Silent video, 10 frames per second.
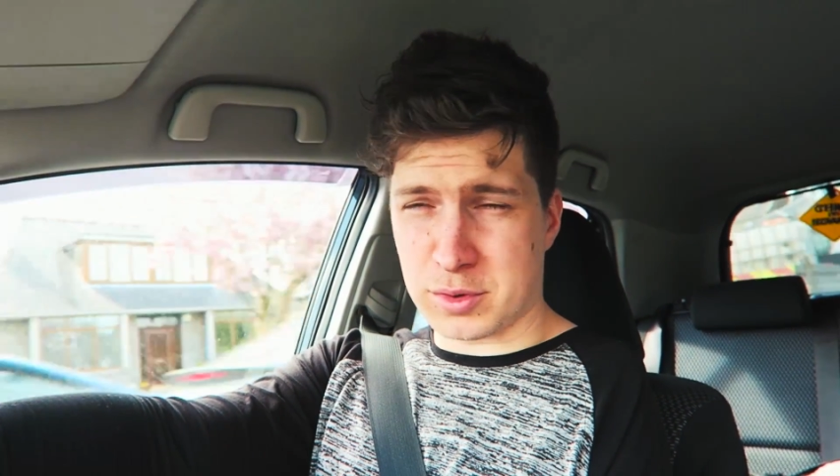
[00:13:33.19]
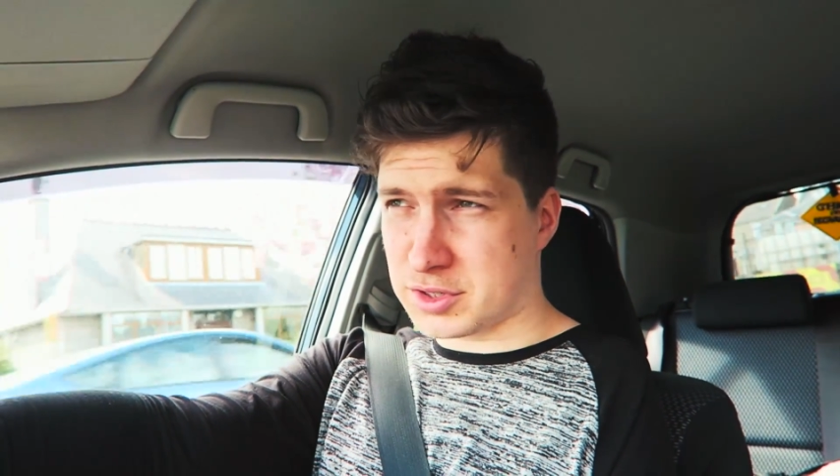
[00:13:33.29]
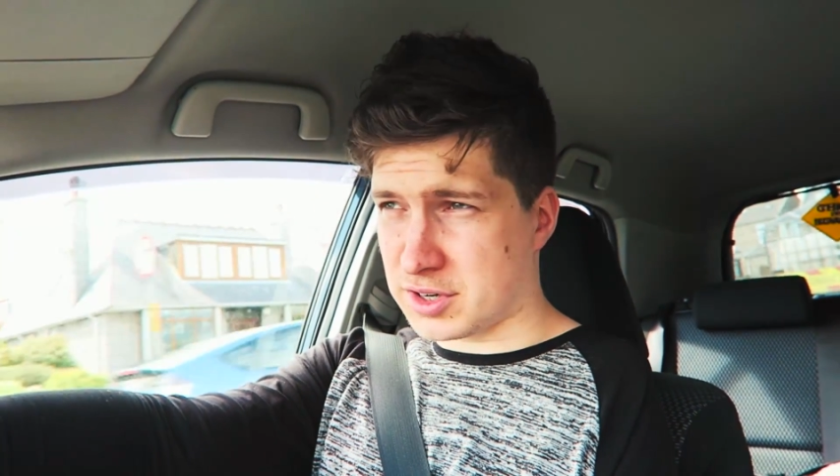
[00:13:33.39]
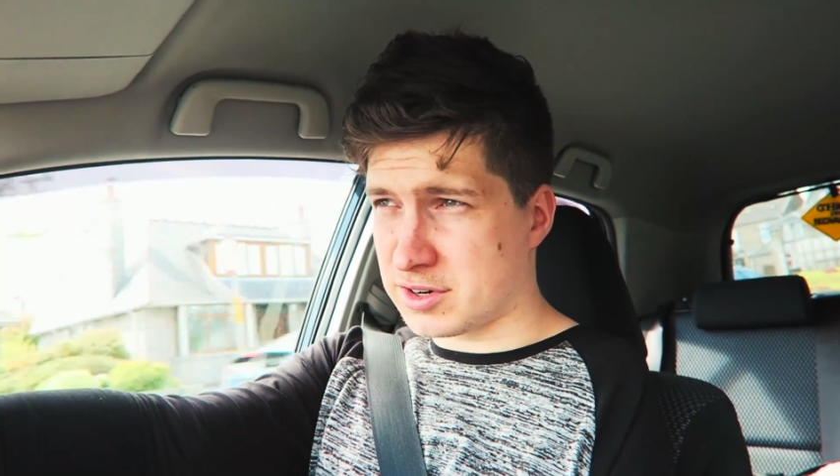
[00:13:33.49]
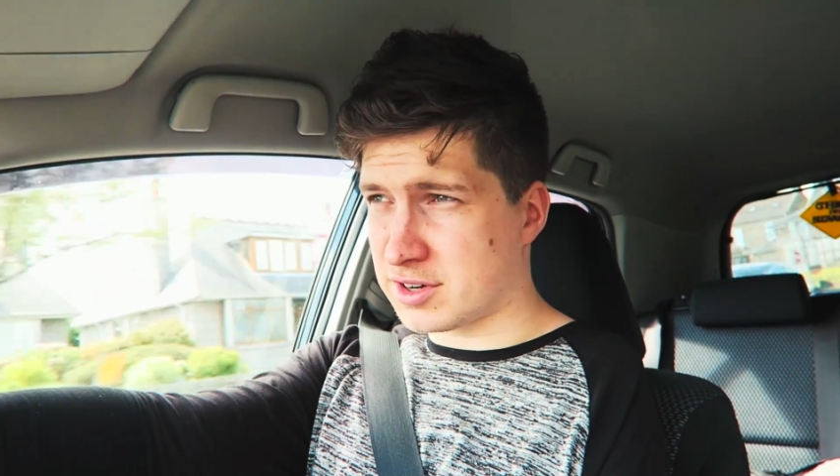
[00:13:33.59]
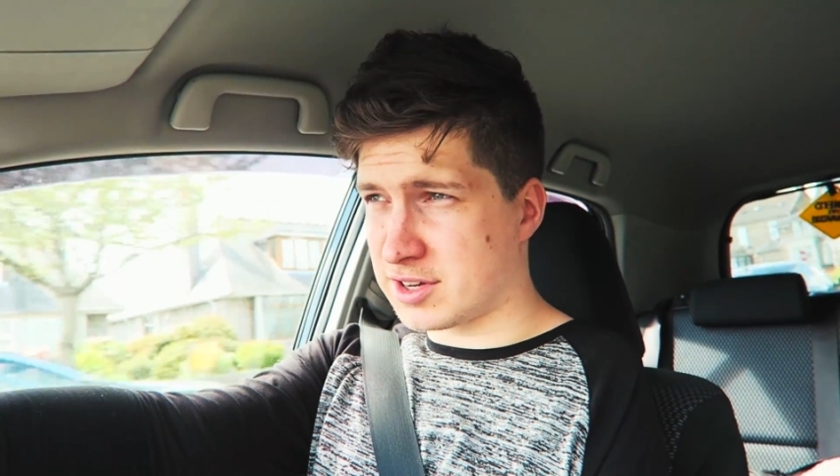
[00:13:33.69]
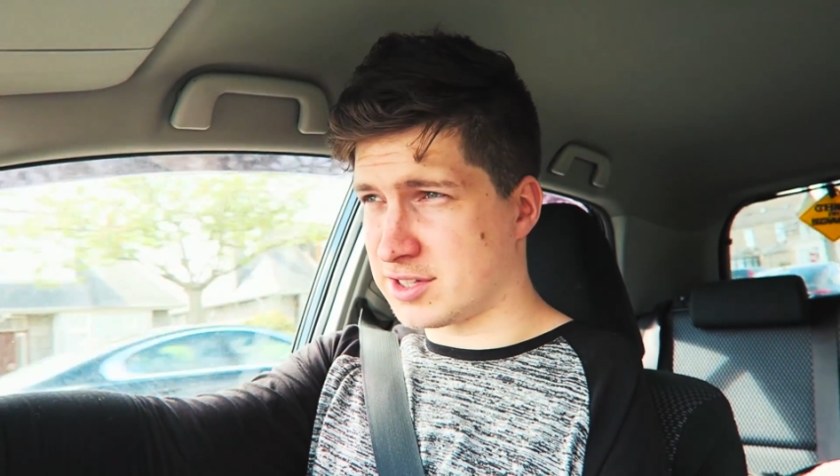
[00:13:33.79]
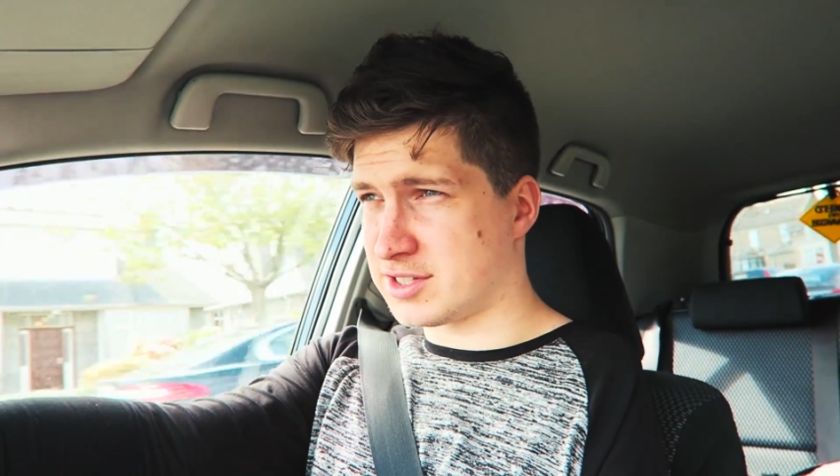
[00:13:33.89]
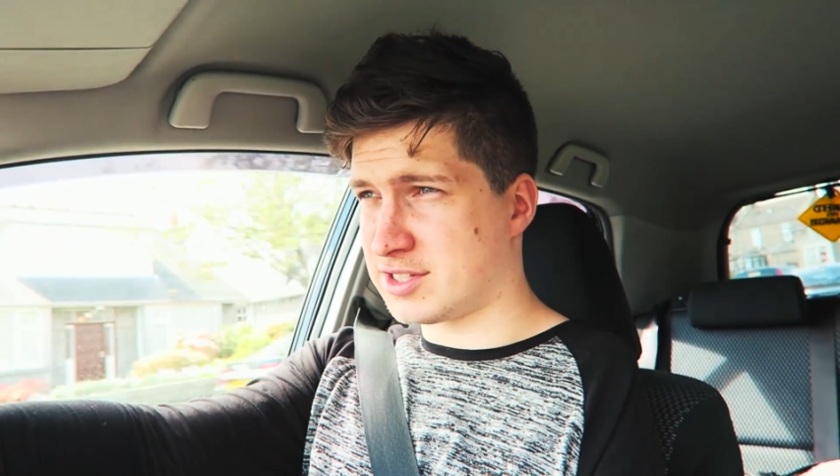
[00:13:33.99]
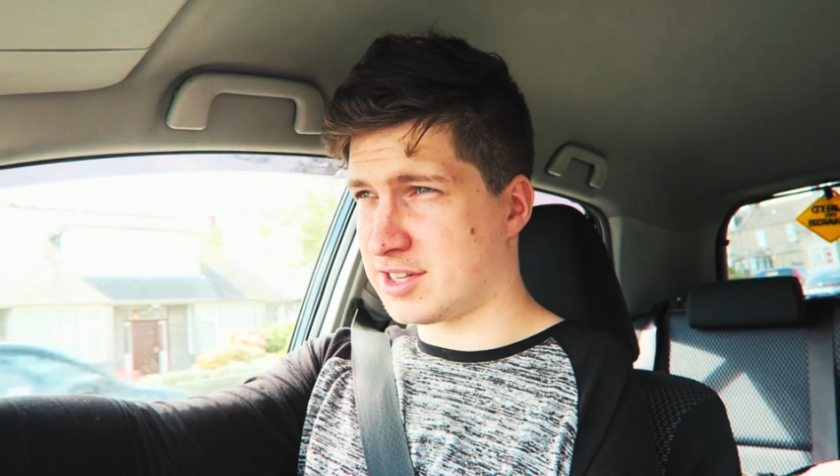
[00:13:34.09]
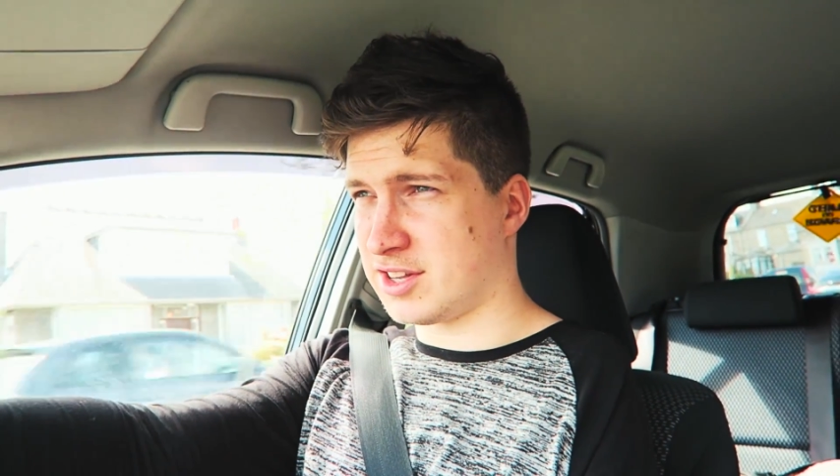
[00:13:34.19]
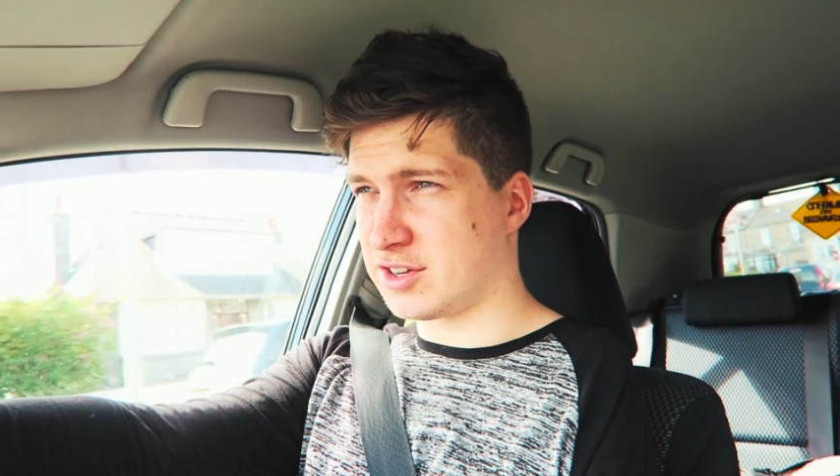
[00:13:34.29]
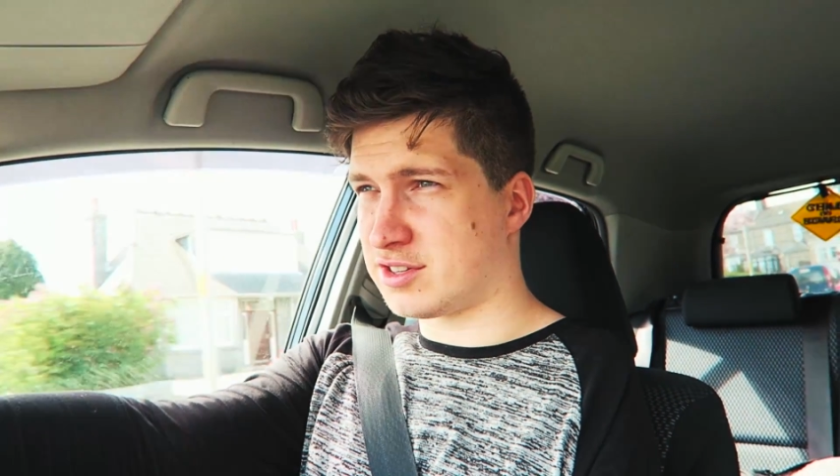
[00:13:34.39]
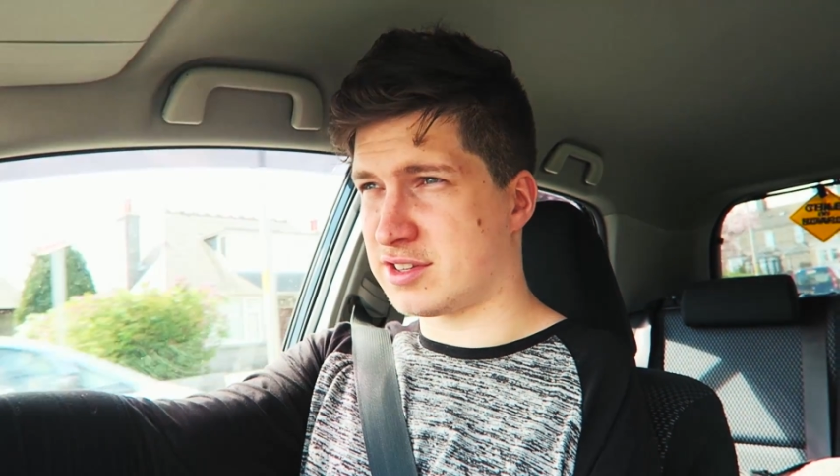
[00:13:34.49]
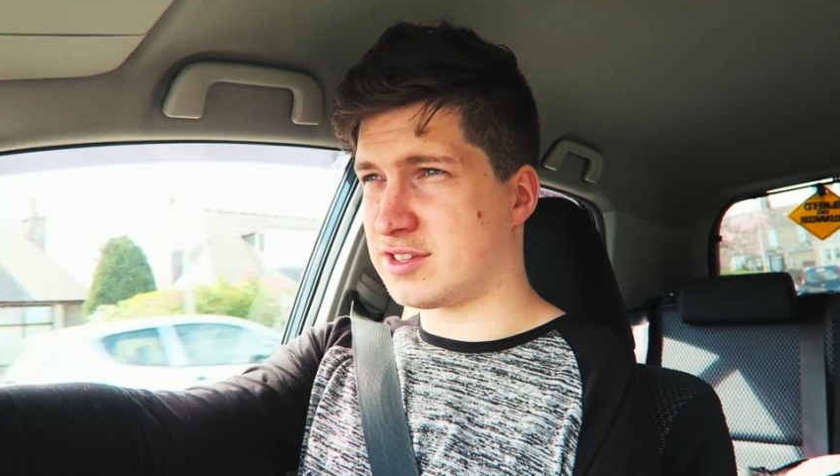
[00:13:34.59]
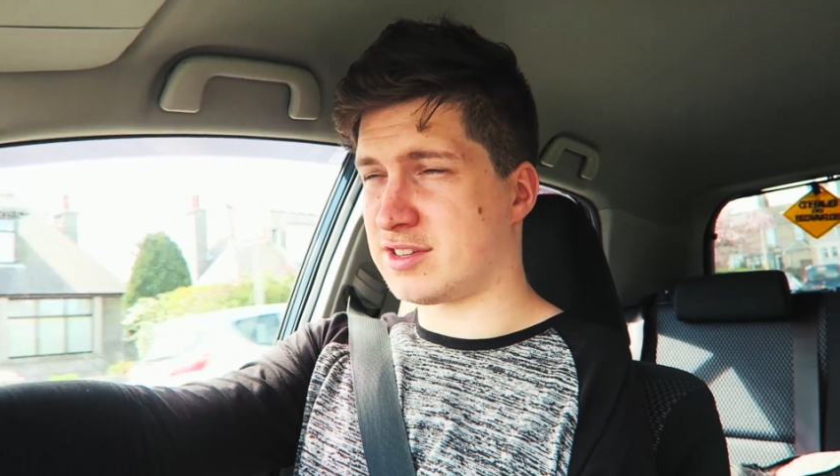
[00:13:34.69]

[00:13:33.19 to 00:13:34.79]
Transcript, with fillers: older because it looks,